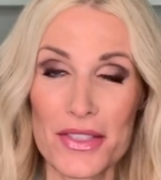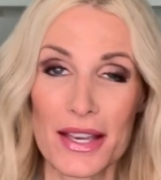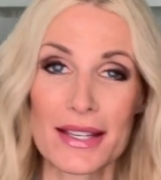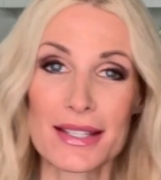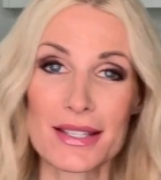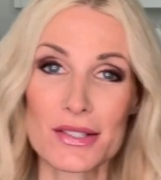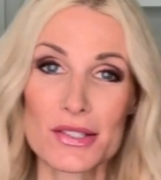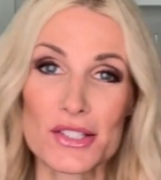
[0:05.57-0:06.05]

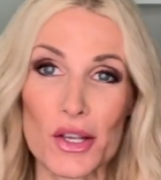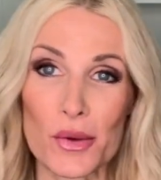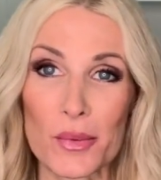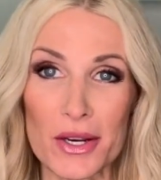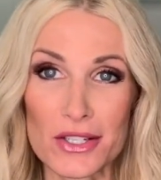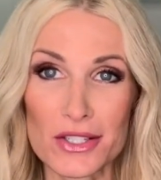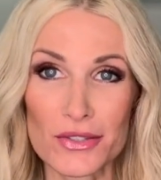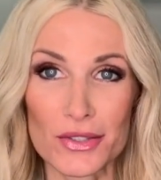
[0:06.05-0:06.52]
Thank you so
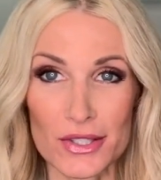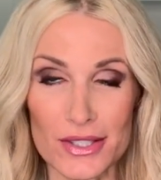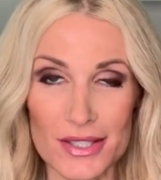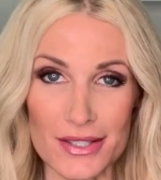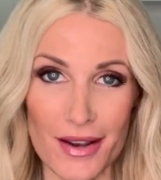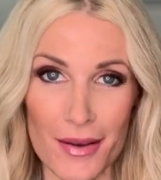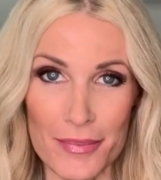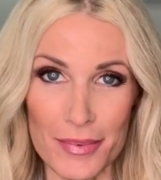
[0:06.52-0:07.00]
much for
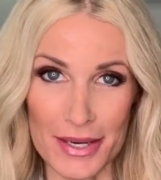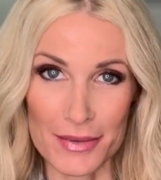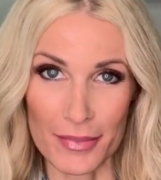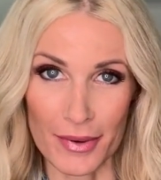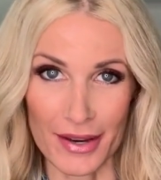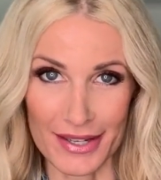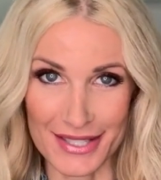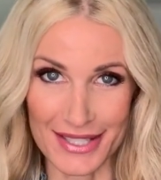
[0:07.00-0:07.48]
stopping
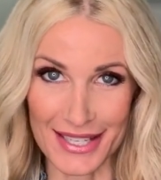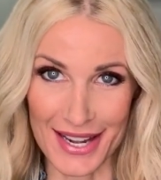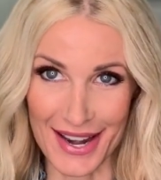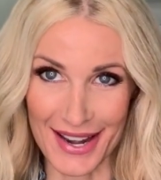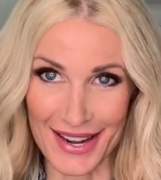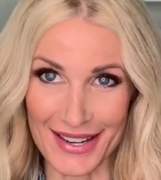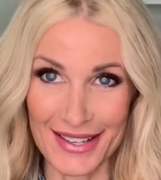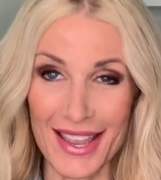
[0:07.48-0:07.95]
by
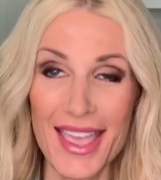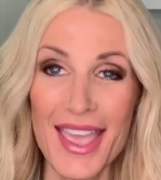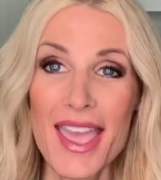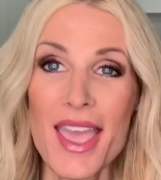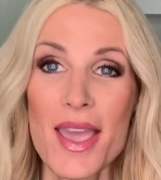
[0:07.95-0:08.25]
today.